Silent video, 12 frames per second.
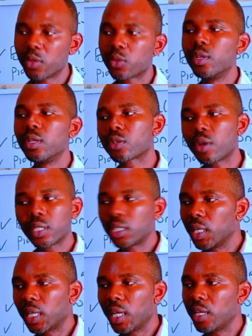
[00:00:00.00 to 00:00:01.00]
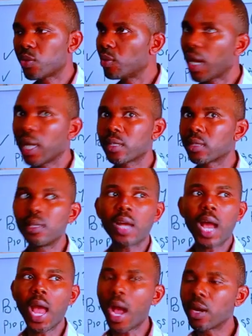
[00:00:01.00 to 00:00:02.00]
So in such a case, you can
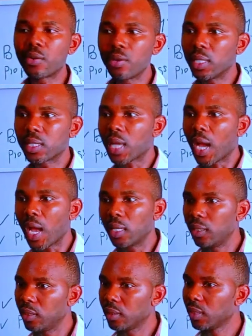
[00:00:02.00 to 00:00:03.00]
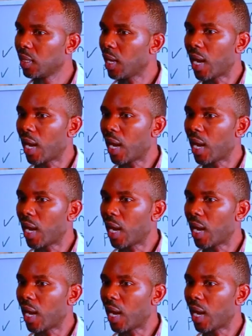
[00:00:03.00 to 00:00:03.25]
say, I agree entirely,